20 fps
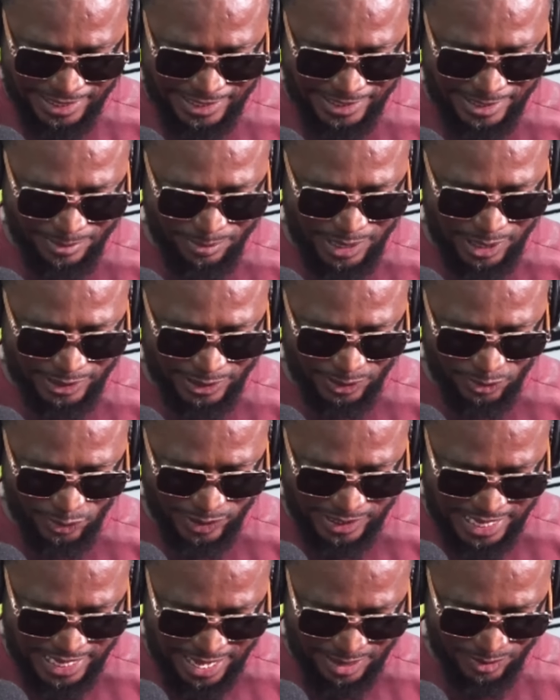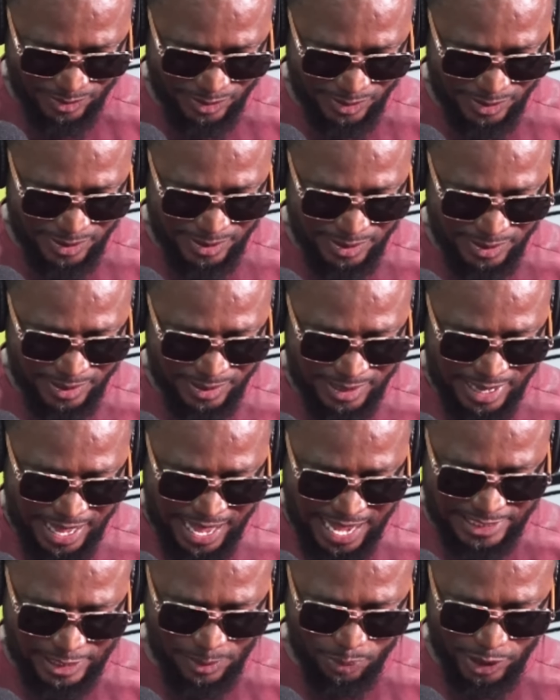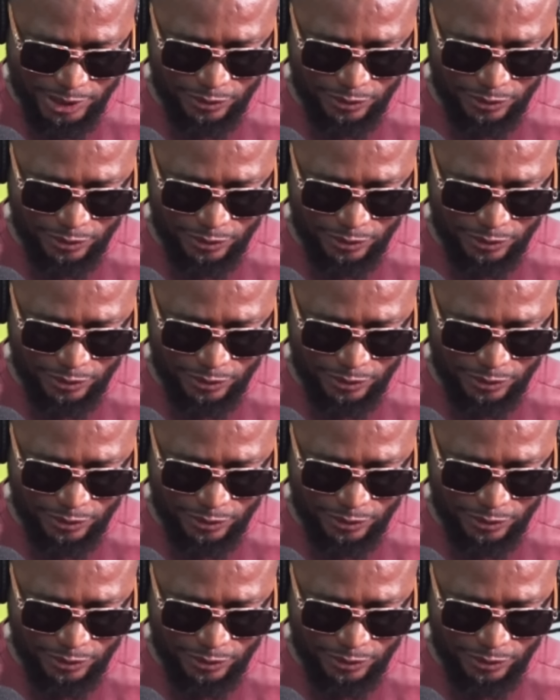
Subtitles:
dibrasi hu yan no I say police